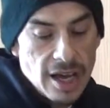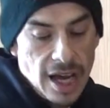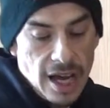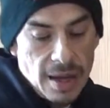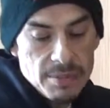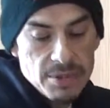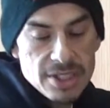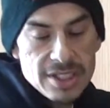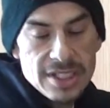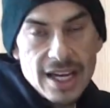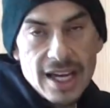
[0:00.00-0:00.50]

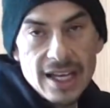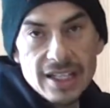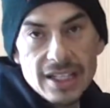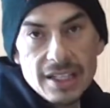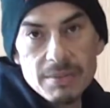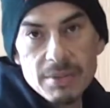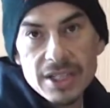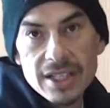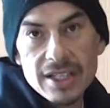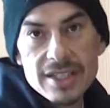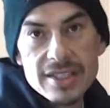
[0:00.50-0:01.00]
I'm just adding
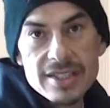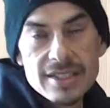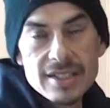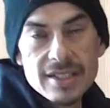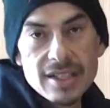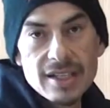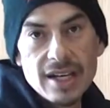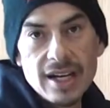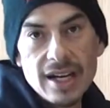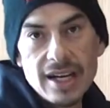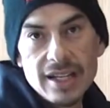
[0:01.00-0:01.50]
it because
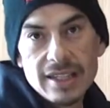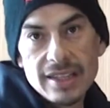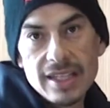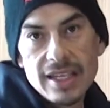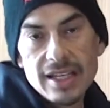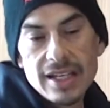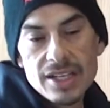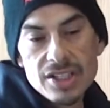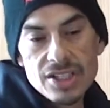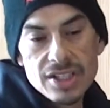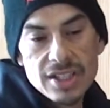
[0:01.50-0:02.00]
I
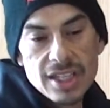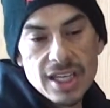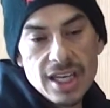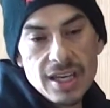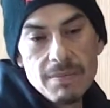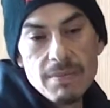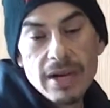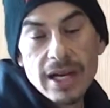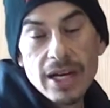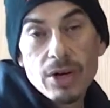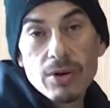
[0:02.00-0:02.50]
think I should
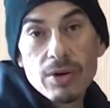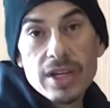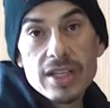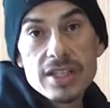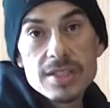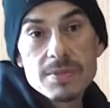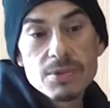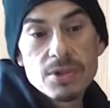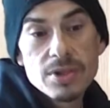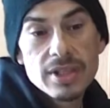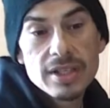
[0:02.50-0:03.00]
keep my green
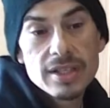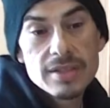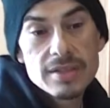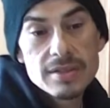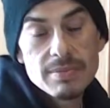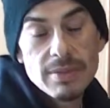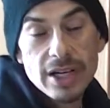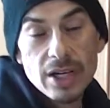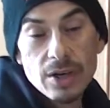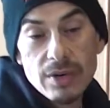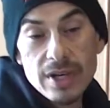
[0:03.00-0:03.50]
smoothies,
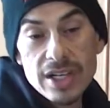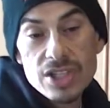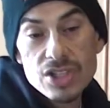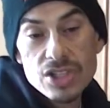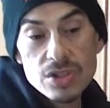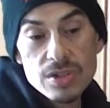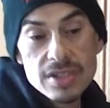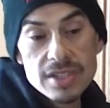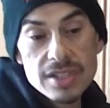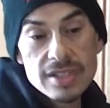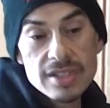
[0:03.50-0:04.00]
my green
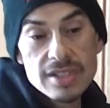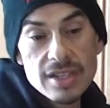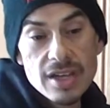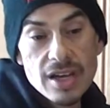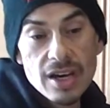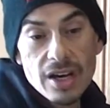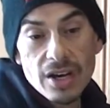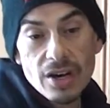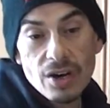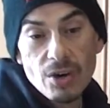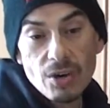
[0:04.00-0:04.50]
juices
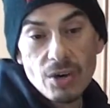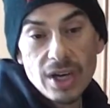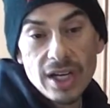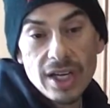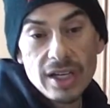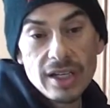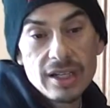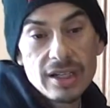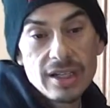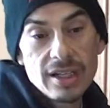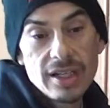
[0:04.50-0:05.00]

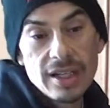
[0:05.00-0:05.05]
green.